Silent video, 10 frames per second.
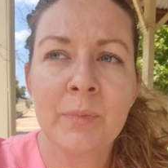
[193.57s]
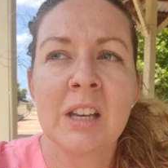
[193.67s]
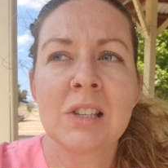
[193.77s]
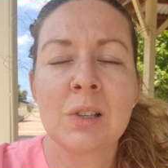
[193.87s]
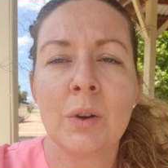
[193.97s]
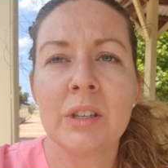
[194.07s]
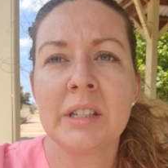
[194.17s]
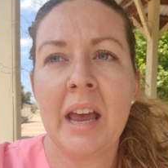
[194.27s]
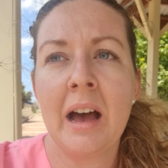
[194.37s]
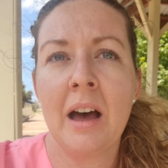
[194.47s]
slows
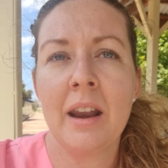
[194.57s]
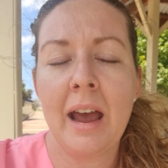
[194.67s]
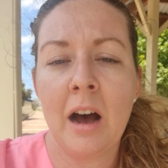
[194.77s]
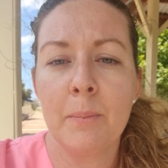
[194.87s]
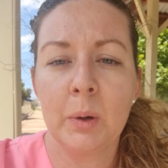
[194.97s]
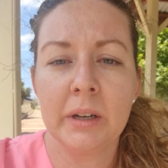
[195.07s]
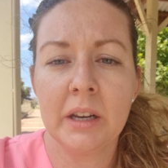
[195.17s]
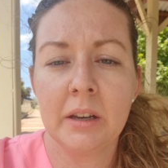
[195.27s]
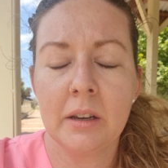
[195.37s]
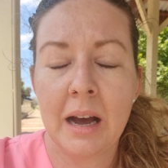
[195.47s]
down our
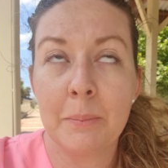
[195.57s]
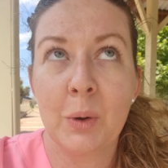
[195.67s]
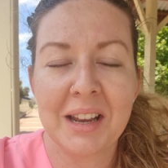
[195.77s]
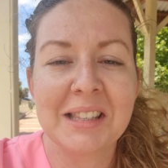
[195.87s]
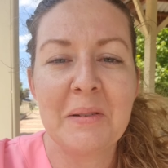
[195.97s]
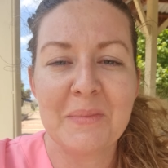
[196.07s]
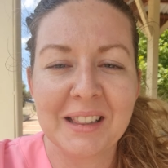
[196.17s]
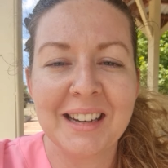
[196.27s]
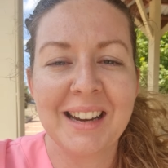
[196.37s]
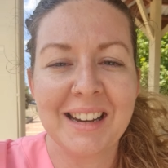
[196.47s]
body's
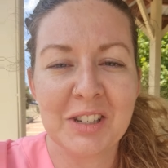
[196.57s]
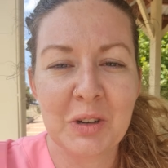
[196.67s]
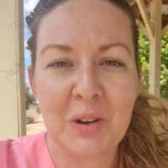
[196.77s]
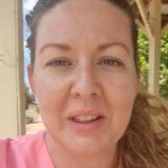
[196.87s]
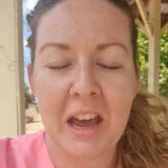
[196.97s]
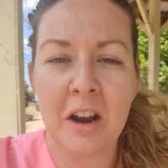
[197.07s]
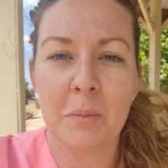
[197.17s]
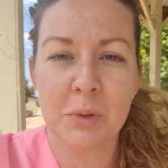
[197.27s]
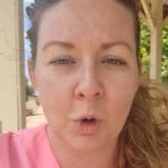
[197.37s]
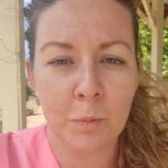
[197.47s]
ability to then
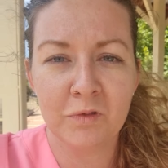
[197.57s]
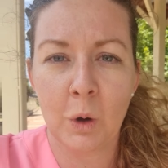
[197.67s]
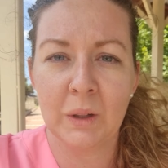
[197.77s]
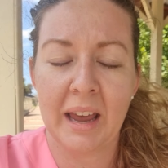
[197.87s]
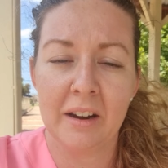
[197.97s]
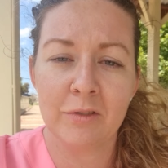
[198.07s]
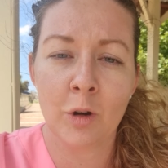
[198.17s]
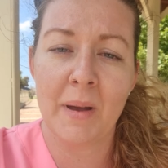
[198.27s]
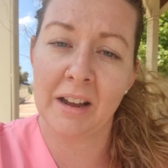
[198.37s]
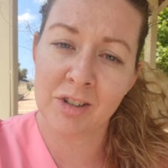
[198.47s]
absorb folate
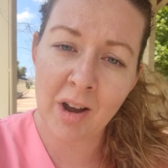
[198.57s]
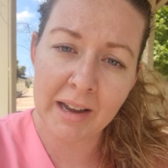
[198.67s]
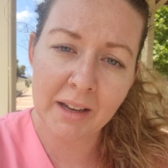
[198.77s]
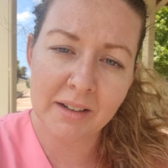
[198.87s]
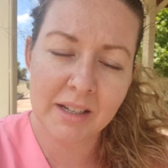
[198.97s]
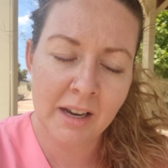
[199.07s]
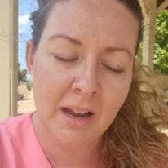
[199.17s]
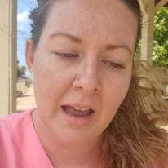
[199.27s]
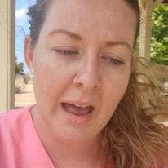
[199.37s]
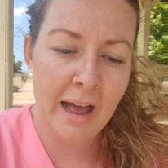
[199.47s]
from our diet,
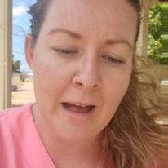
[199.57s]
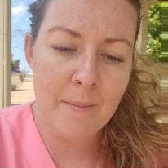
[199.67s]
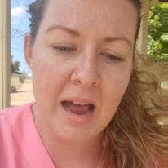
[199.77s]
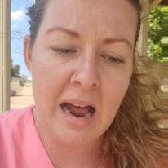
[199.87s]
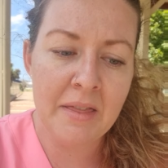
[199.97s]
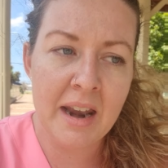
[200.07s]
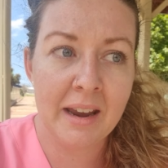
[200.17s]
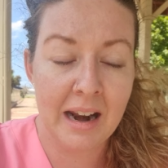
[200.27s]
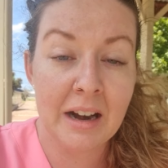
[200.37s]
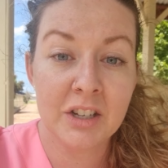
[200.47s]
and then
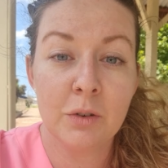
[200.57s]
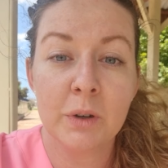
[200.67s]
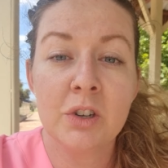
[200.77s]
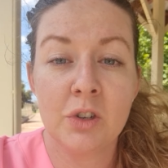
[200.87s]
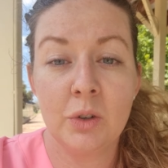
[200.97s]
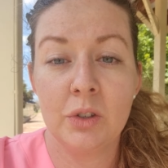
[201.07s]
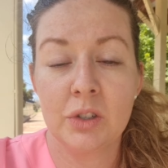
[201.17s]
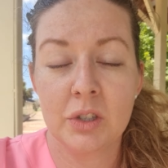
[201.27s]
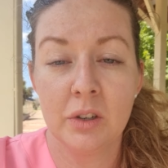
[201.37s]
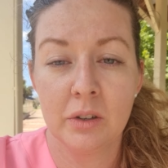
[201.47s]
it can actually
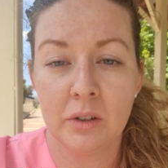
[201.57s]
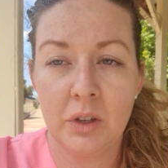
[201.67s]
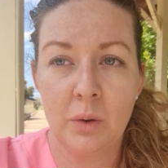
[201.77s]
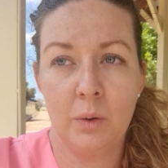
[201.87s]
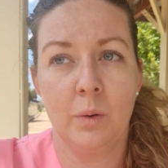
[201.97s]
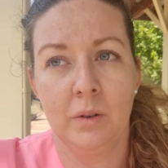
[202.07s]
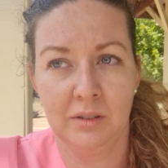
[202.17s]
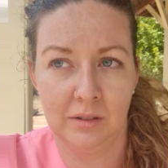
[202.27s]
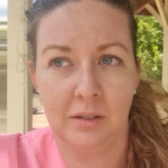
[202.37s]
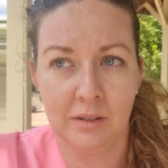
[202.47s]
reduce your
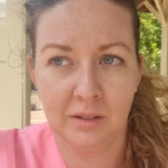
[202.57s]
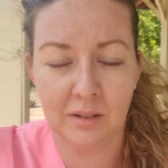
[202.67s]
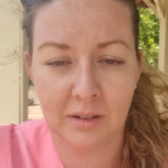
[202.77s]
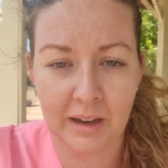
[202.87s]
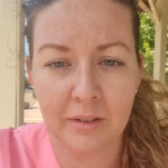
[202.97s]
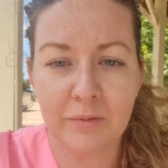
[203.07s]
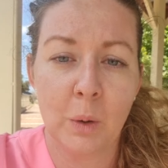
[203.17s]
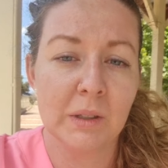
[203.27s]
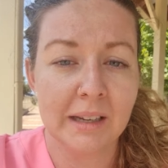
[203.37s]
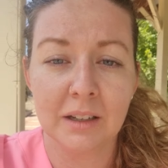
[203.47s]

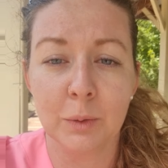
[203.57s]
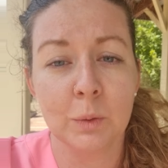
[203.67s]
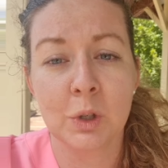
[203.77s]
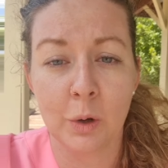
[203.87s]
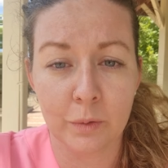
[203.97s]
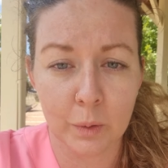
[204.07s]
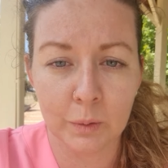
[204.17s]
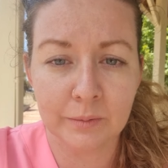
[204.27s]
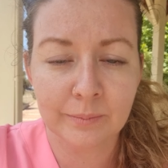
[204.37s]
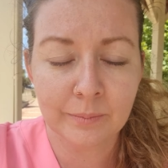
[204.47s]
folate levels overall.